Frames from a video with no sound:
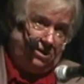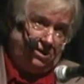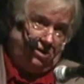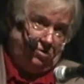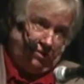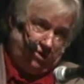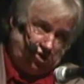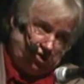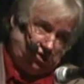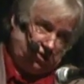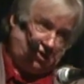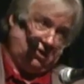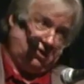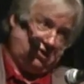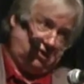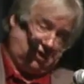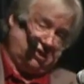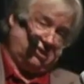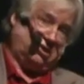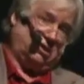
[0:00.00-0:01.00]
which is
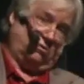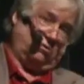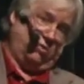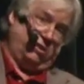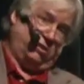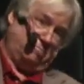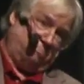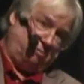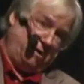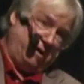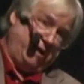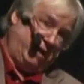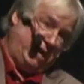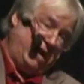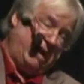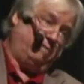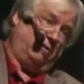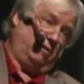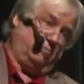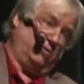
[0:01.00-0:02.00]
consistent with the plane
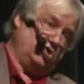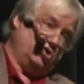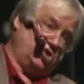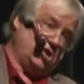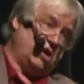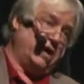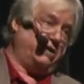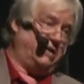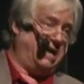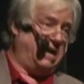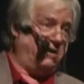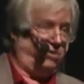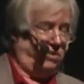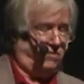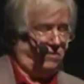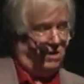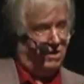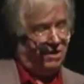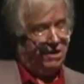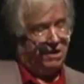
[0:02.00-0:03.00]
having been shot down in
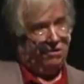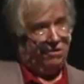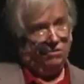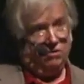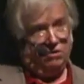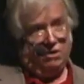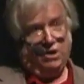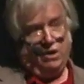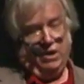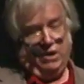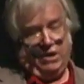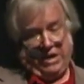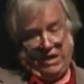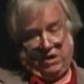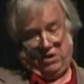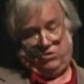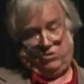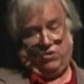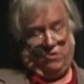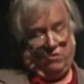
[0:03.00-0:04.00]
the air. And
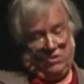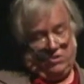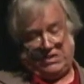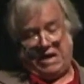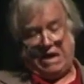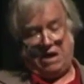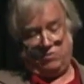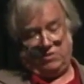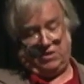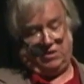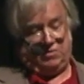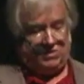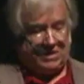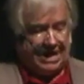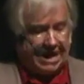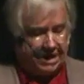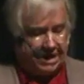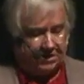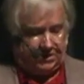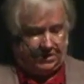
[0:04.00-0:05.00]
it turns out that
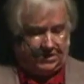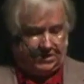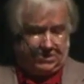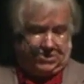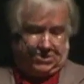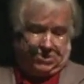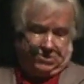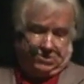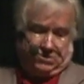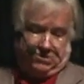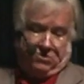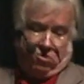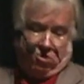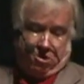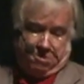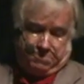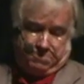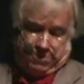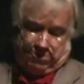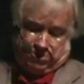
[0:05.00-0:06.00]
that is, or
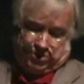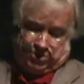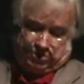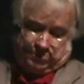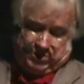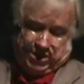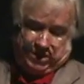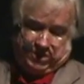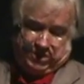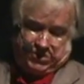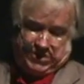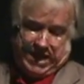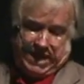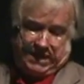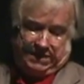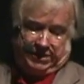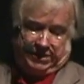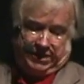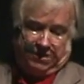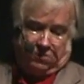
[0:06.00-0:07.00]
appears to be,
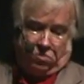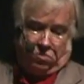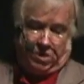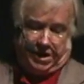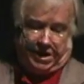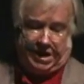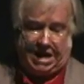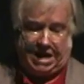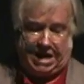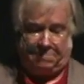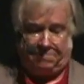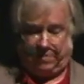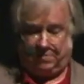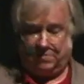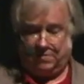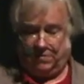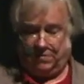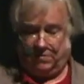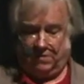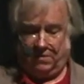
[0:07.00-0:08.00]
exactly what
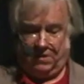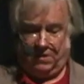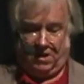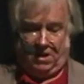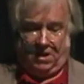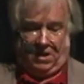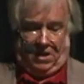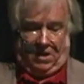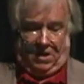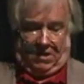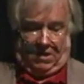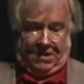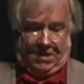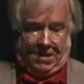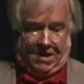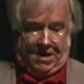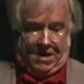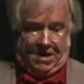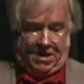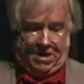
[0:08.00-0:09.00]
happened.
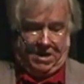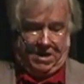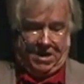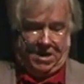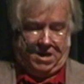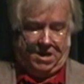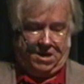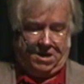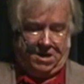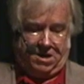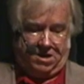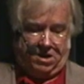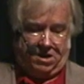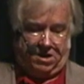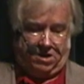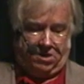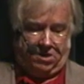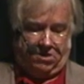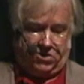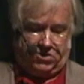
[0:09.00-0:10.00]
Uh, it,
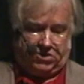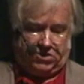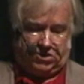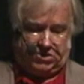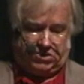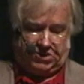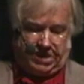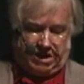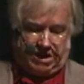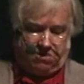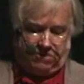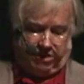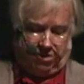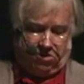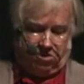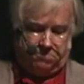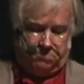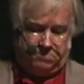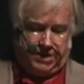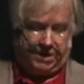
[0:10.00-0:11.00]
here's the
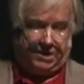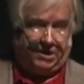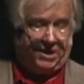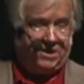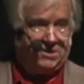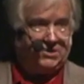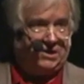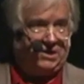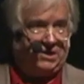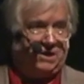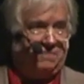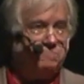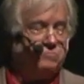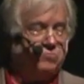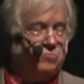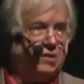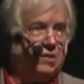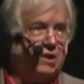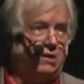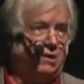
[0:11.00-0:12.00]
scenario because uh,
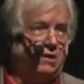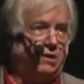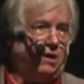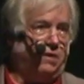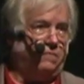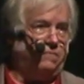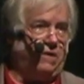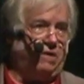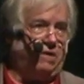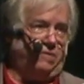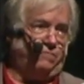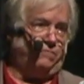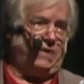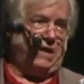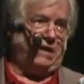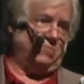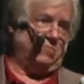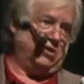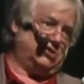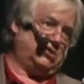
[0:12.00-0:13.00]
a very
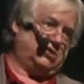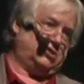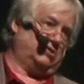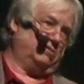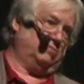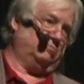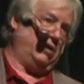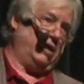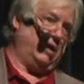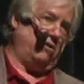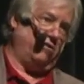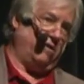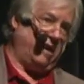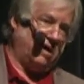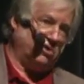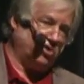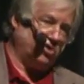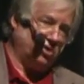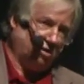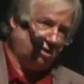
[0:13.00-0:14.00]
famous Air
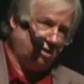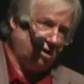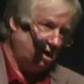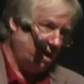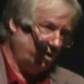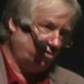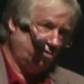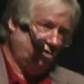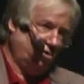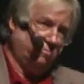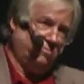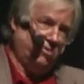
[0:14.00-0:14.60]
National Guard group